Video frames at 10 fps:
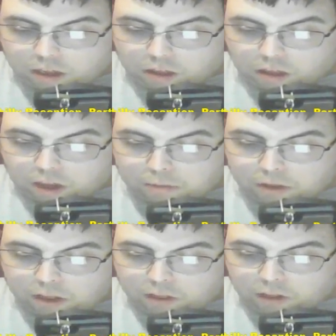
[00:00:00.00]
some
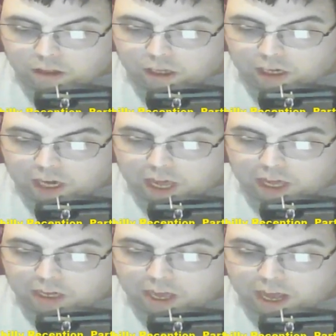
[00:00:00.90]
of the Thunder
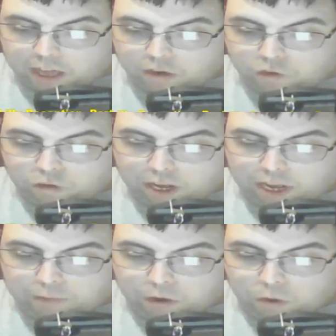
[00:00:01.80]
Clan cats treat
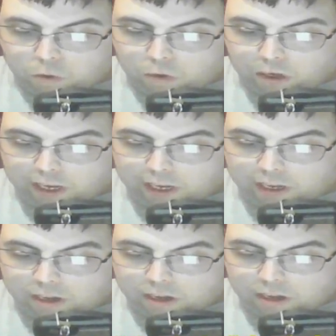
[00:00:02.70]
him coolly
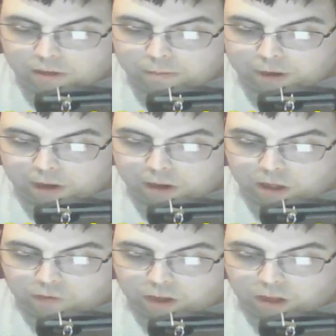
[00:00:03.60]

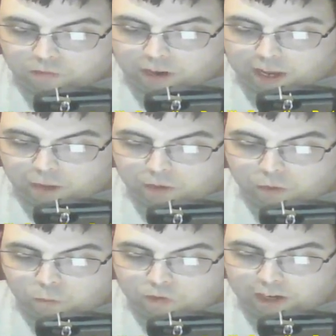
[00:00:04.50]
because of his fling with
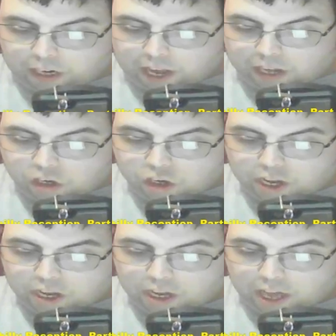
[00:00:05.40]
the River Clan
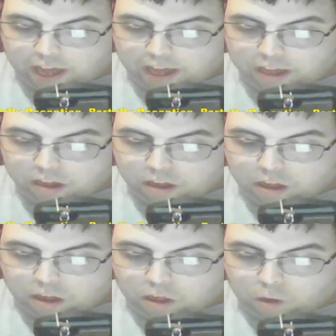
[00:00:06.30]
she-cat,
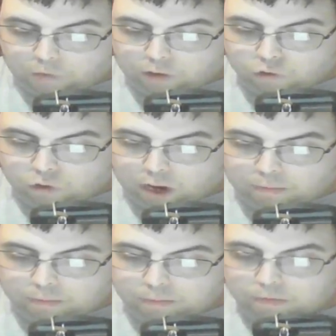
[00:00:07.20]

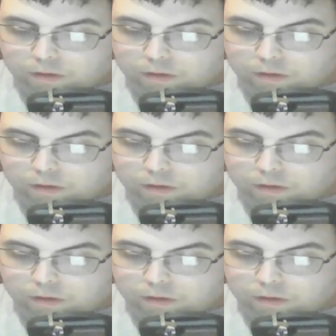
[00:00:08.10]
Silverstream.